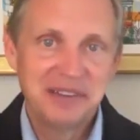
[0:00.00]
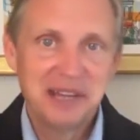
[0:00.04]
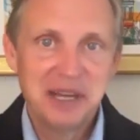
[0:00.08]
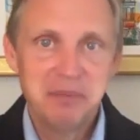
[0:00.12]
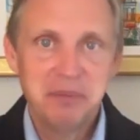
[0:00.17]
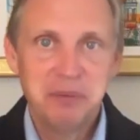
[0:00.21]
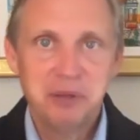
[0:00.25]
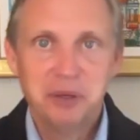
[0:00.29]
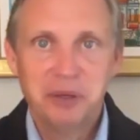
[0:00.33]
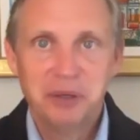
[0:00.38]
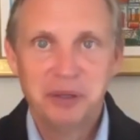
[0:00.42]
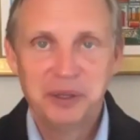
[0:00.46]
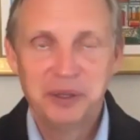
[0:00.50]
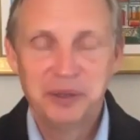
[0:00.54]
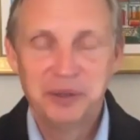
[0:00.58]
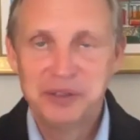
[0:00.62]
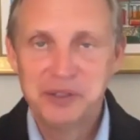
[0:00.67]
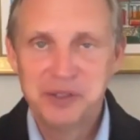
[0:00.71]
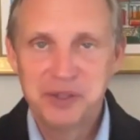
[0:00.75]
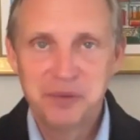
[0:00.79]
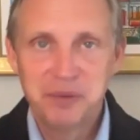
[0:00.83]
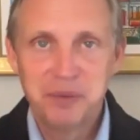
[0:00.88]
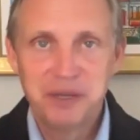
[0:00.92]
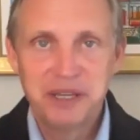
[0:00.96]
them earlier
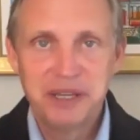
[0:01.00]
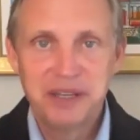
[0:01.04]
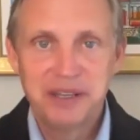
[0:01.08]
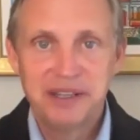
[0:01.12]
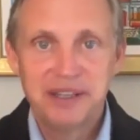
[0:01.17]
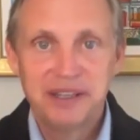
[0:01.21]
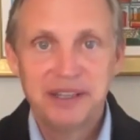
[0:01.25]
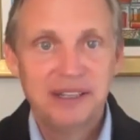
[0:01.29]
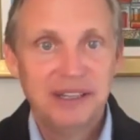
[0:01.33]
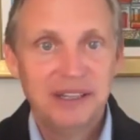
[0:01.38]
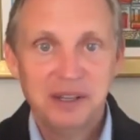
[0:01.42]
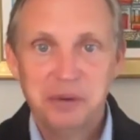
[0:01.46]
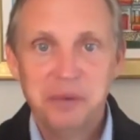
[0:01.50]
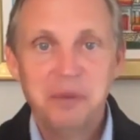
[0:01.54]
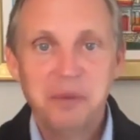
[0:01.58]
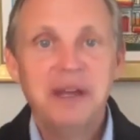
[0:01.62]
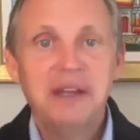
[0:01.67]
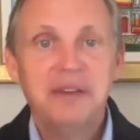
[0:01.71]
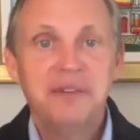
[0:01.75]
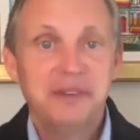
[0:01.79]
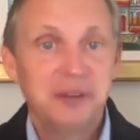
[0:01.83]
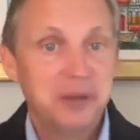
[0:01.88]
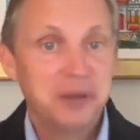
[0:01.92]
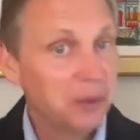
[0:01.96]
this week
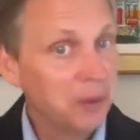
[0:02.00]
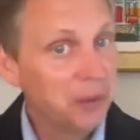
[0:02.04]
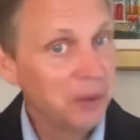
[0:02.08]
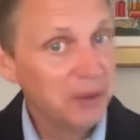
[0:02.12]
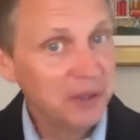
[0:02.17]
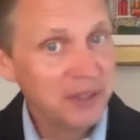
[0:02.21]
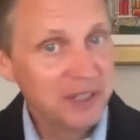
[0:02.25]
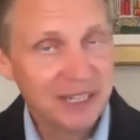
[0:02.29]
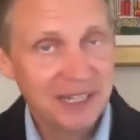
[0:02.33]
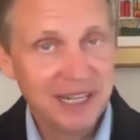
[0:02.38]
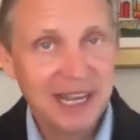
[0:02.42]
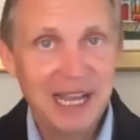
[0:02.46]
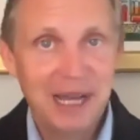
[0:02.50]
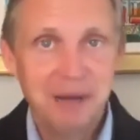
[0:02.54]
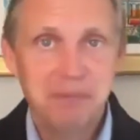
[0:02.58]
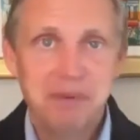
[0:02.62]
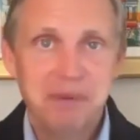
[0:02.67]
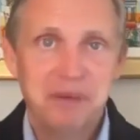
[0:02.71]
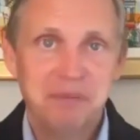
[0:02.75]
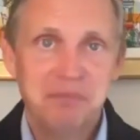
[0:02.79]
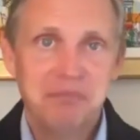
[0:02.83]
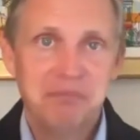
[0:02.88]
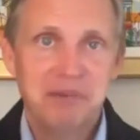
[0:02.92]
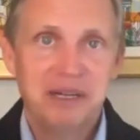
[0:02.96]
when the quarantine
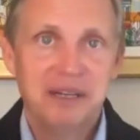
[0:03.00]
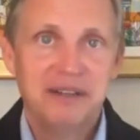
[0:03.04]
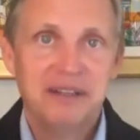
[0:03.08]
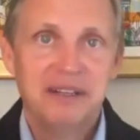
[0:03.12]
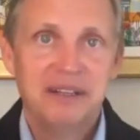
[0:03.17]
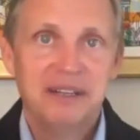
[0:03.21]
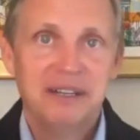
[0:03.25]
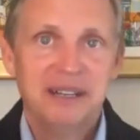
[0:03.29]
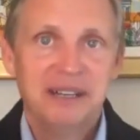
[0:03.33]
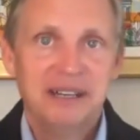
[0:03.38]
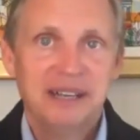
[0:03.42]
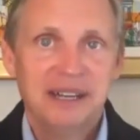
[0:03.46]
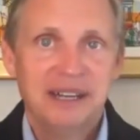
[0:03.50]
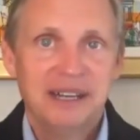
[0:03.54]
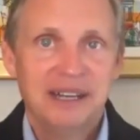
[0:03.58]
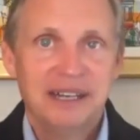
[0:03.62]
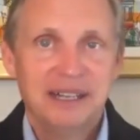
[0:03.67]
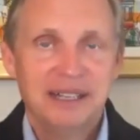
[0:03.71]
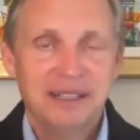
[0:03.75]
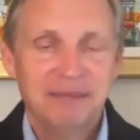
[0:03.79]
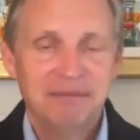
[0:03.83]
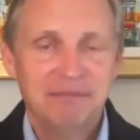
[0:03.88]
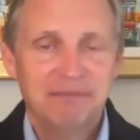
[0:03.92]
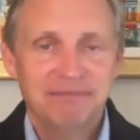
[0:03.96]
happened. But,
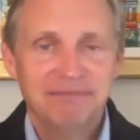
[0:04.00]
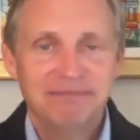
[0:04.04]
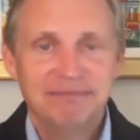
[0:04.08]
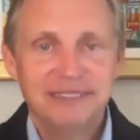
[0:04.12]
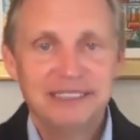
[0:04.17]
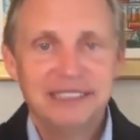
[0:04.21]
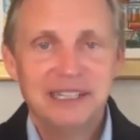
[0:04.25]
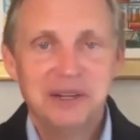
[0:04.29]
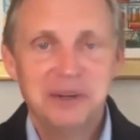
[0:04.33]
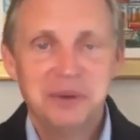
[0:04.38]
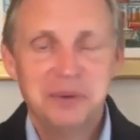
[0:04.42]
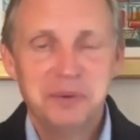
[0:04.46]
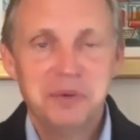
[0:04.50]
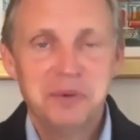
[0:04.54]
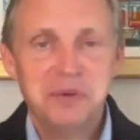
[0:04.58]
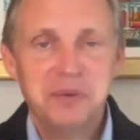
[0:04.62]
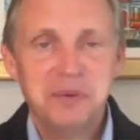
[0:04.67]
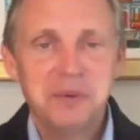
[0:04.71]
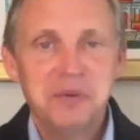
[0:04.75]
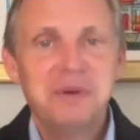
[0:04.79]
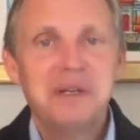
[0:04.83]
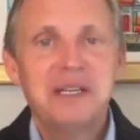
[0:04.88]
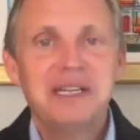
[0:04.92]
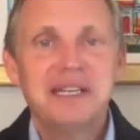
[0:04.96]

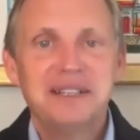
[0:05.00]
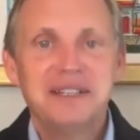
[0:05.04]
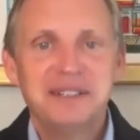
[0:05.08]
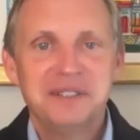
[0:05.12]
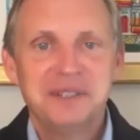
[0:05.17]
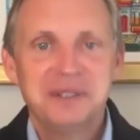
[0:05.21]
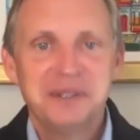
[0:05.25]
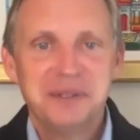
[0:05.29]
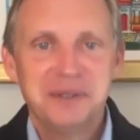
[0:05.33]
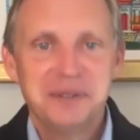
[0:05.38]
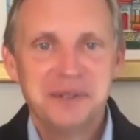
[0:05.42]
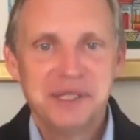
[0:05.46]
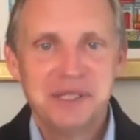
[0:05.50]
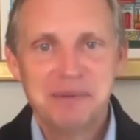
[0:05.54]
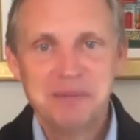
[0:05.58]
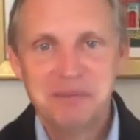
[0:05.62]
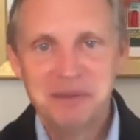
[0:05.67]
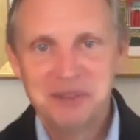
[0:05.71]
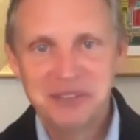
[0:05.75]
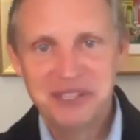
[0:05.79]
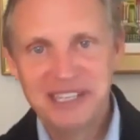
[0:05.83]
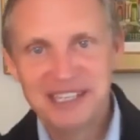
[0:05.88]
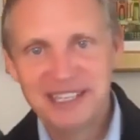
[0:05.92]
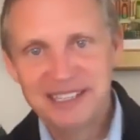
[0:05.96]
we'll get into some
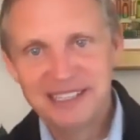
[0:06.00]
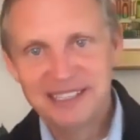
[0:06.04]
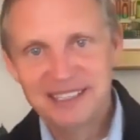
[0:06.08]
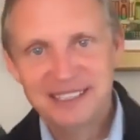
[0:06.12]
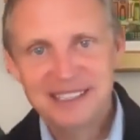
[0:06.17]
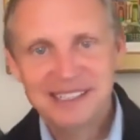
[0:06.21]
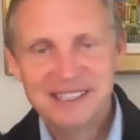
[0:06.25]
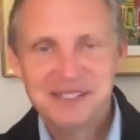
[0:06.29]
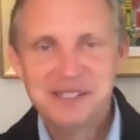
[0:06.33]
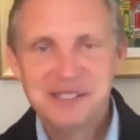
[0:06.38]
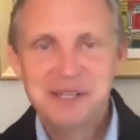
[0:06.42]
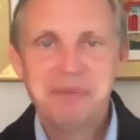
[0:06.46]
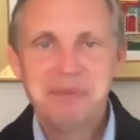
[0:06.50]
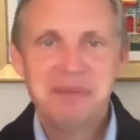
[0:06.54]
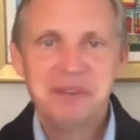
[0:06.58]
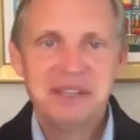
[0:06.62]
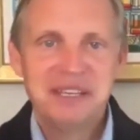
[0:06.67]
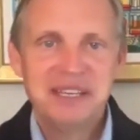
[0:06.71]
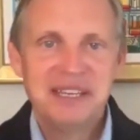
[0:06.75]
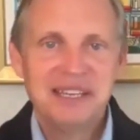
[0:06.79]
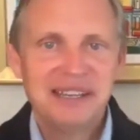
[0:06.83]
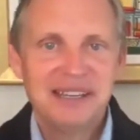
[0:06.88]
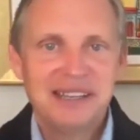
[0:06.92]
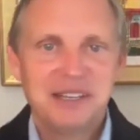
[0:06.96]
of the
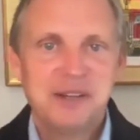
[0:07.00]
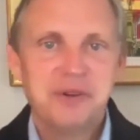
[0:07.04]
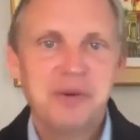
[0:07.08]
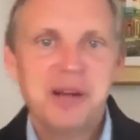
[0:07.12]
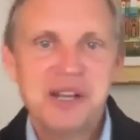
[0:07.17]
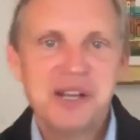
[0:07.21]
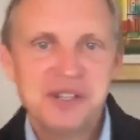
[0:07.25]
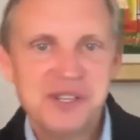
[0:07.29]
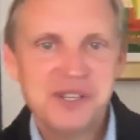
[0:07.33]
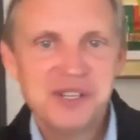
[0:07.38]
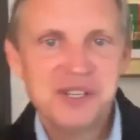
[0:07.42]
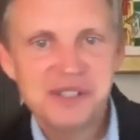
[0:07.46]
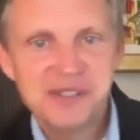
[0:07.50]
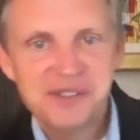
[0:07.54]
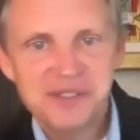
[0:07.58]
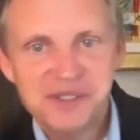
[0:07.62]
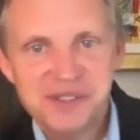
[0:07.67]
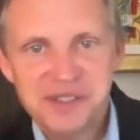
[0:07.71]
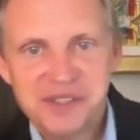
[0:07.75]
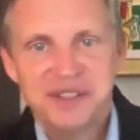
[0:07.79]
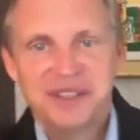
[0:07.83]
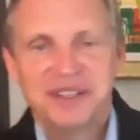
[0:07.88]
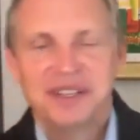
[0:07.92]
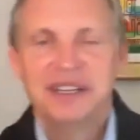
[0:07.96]

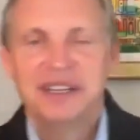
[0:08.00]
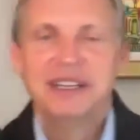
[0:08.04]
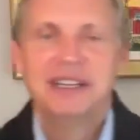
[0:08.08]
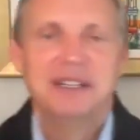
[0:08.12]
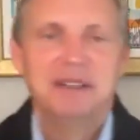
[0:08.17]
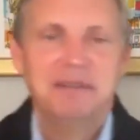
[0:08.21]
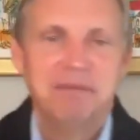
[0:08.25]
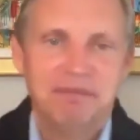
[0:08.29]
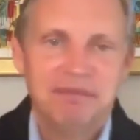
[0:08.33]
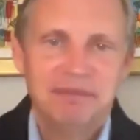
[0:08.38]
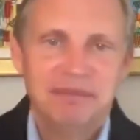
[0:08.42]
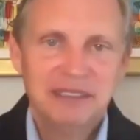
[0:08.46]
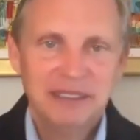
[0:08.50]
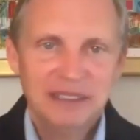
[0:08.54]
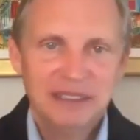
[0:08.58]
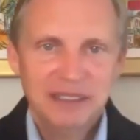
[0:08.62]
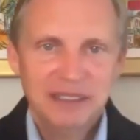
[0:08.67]
questions and